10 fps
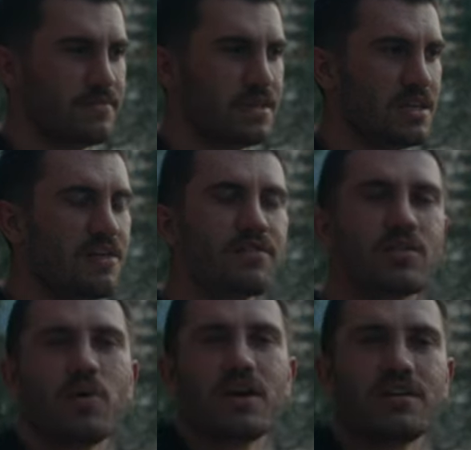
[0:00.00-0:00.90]
even the
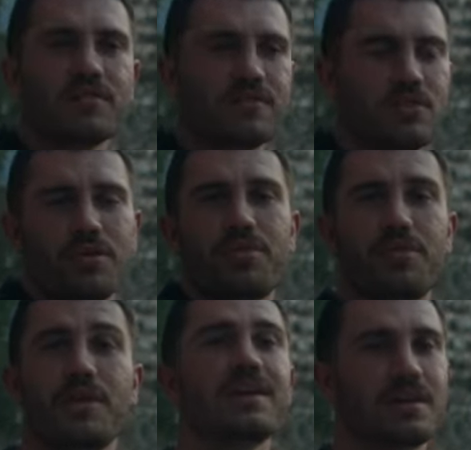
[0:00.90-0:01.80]
way you're
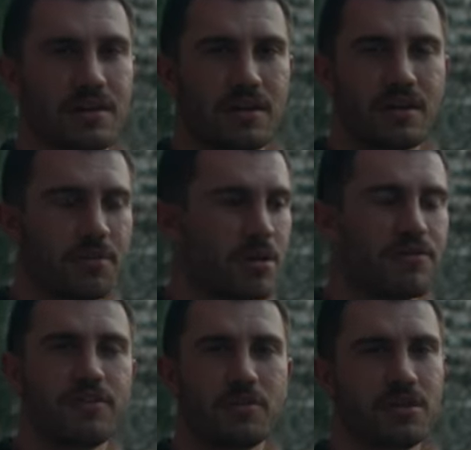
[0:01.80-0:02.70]
thinking about
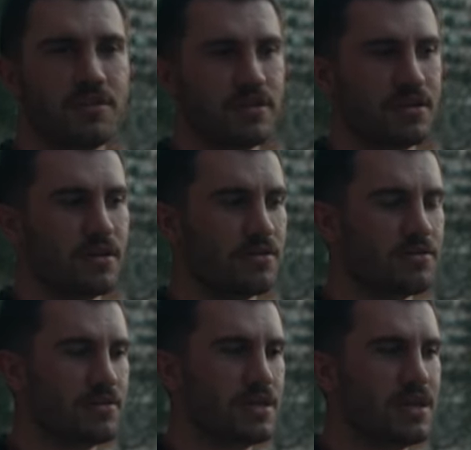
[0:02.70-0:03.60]
filming a video.
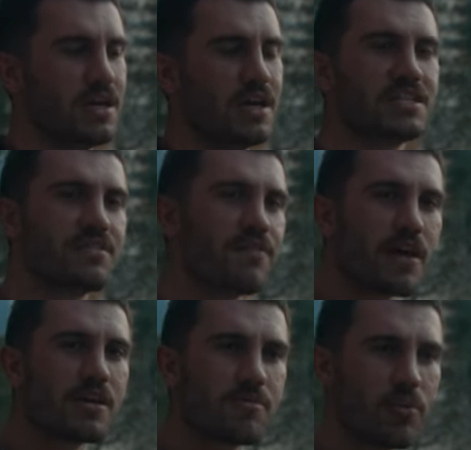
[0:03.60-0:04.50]
It's very
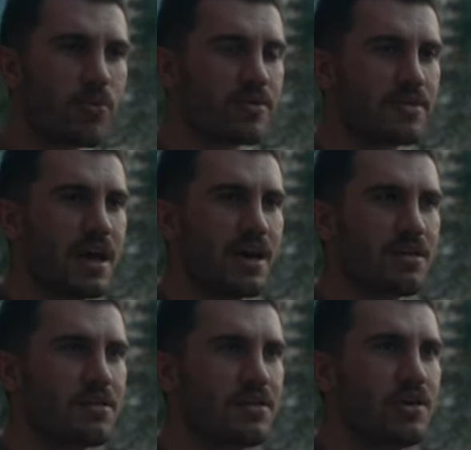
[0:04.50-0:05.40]
important that
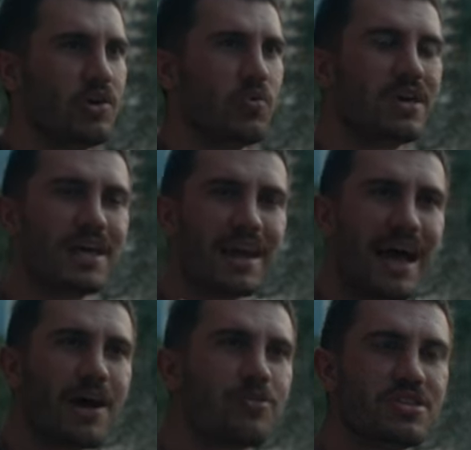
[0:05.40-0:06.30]
we
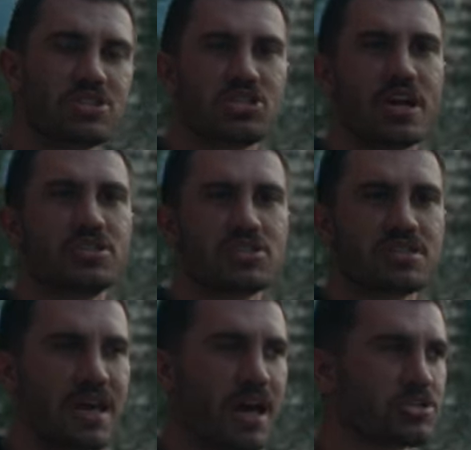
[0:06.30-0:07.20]
allow these changes to
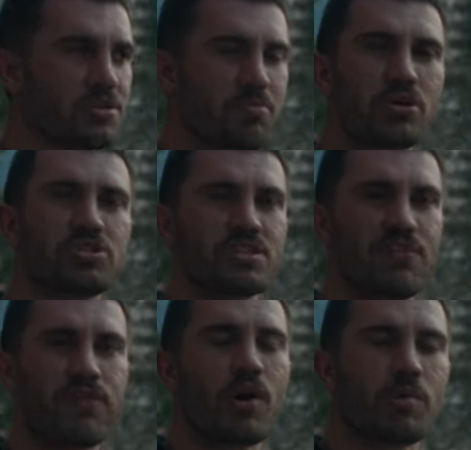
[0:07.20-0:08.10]
actually push us
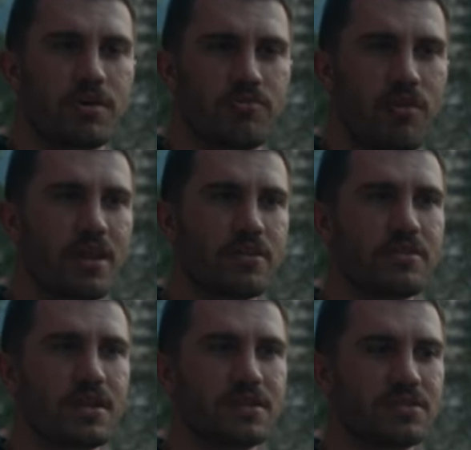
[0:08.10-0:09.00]
forward rather
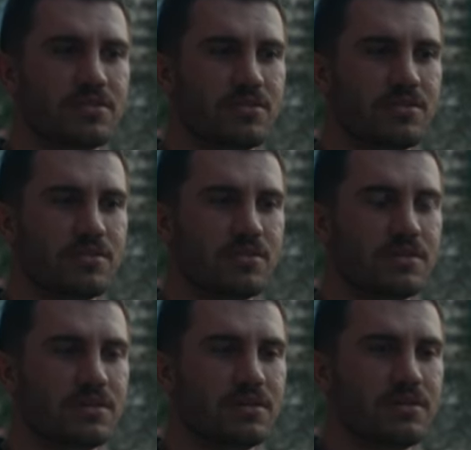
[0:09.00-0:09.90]
than to
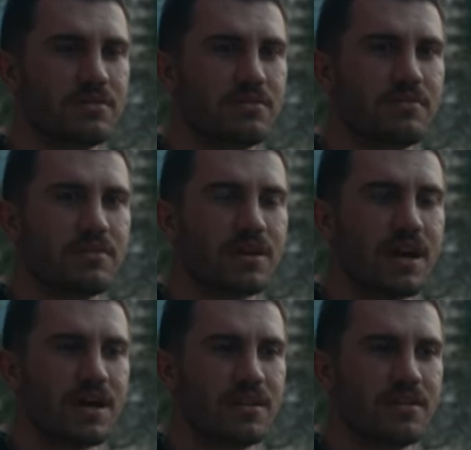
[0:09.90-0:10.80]

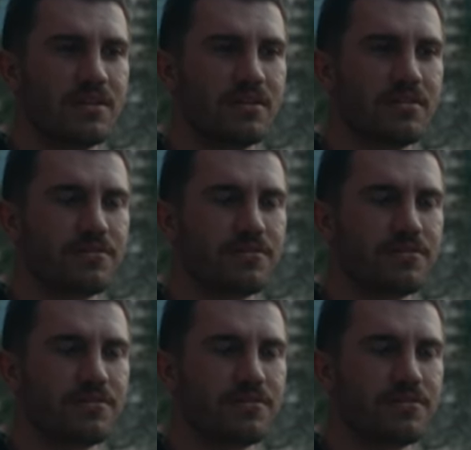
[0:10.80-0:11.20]
kind of